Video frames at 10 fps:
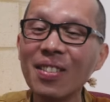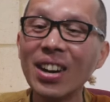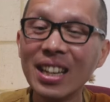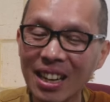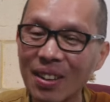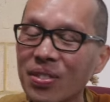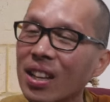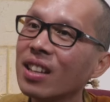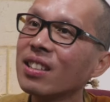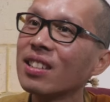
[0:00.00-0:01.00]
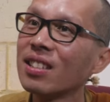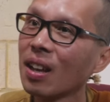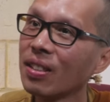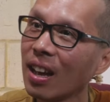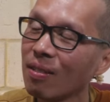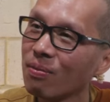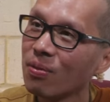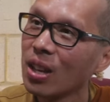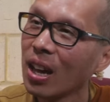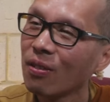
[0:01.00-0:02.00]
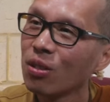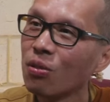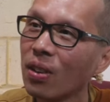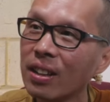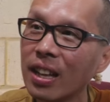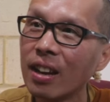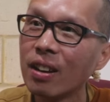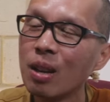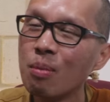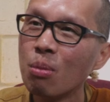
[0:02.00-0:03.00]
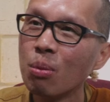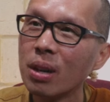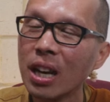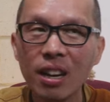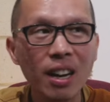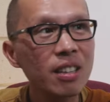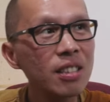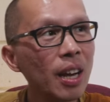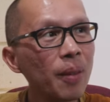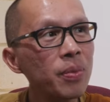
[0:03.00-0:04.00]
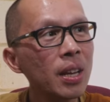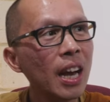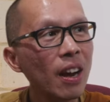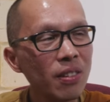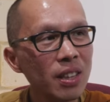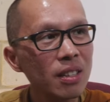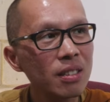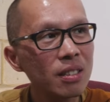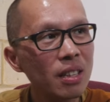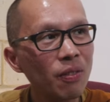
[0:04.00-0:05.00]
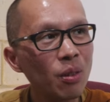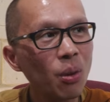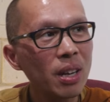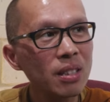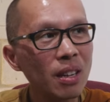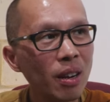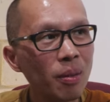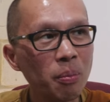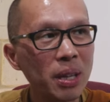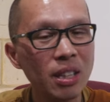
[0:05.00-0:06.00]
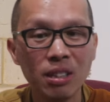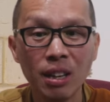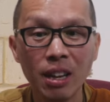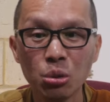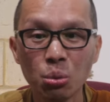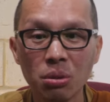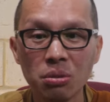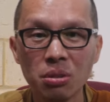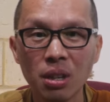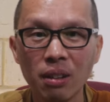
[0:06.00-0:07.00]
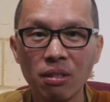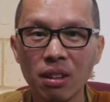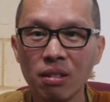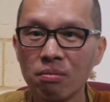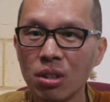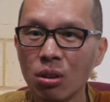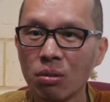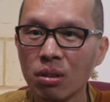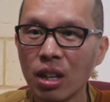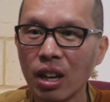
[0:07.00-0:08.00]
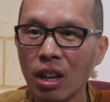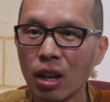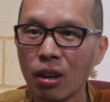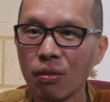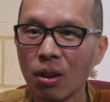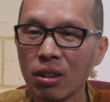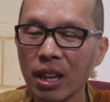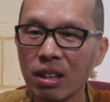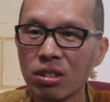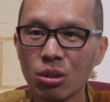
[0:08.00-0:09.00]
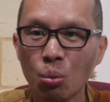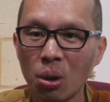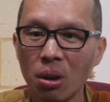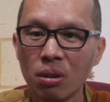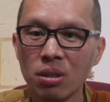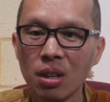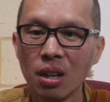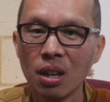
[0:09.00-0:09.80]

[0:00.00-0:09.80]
But yeah, just that, you have to find that, kind of, I guess that everything is, after a while, it's not about the intellectuals. I think, you know, that love, all that, just words.